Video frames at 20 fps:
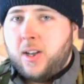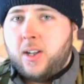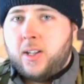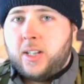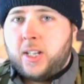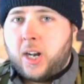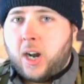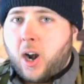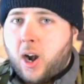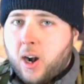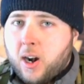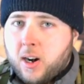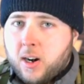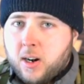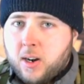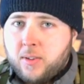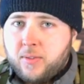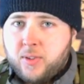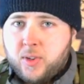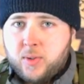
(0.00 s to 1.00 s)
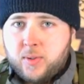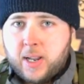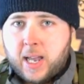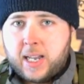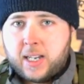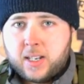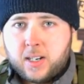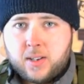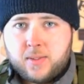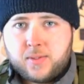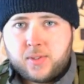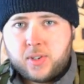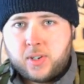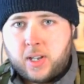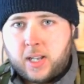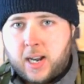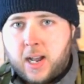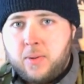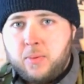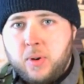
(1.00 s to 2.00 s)
There are a few negatives,
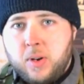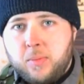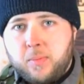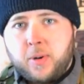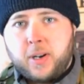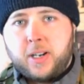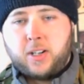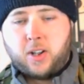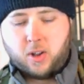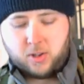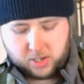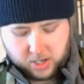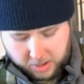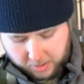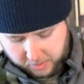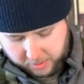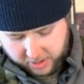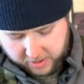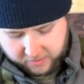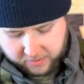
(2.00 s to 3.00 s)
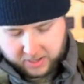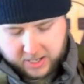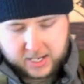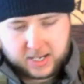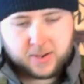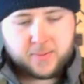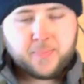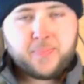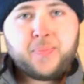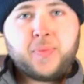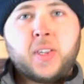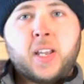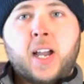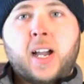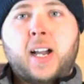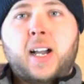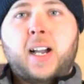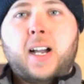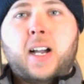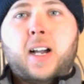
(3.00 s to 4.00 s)
and I will bring those up briefly.
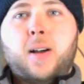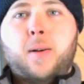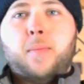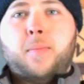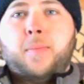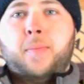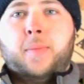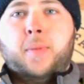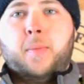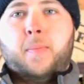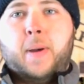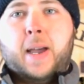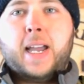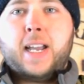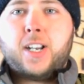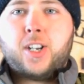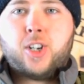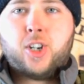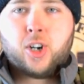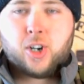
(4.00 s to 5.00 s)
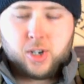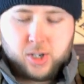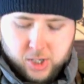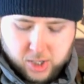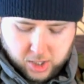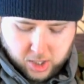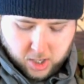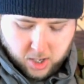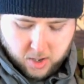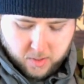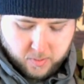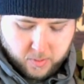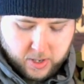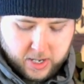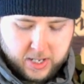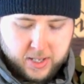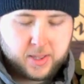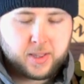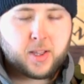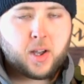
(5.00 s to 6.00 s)
The bag does come
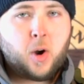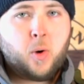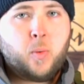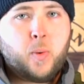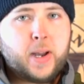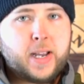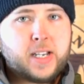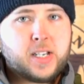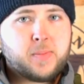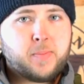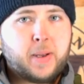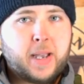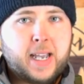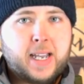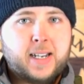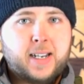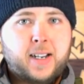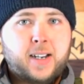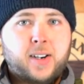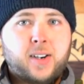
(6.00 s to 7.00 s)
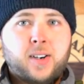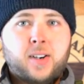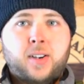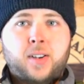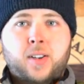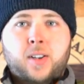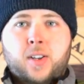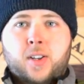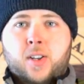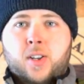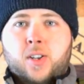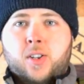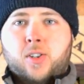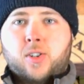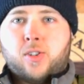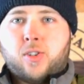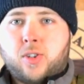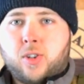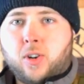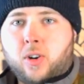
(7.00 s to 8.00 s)
with a waistband here.
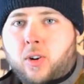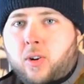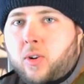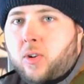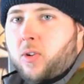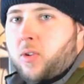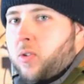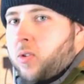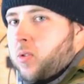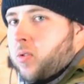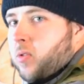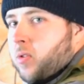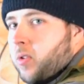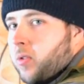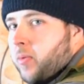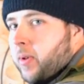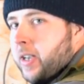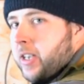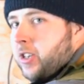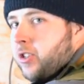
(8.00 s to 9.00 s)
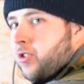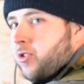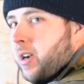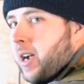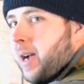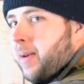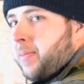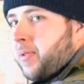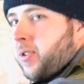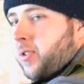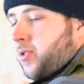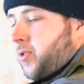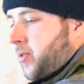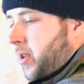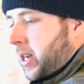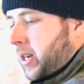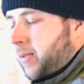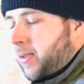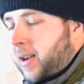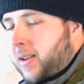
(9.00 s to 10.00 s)
So a waist strap goes
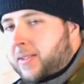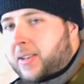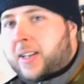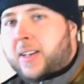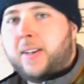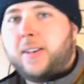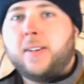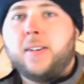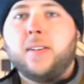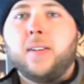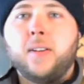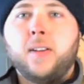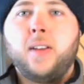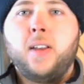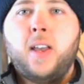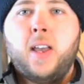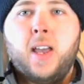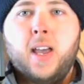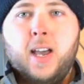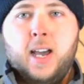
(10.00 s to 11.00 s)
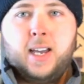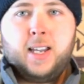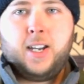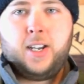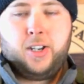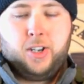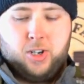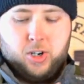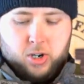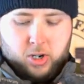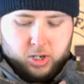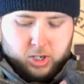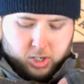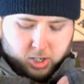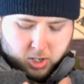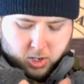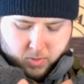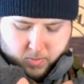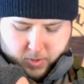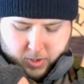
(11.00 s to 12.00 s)
right around here, and it does
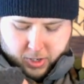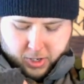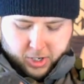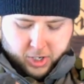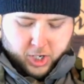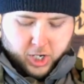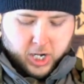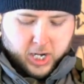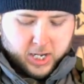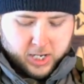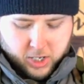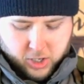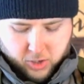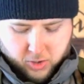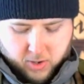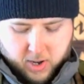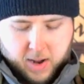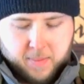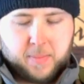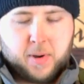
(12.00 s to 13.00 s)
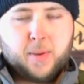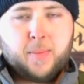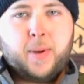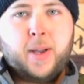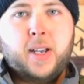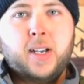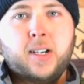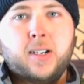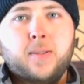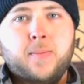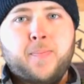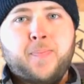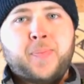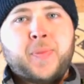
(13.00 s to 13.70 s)
come with a chest strap up here.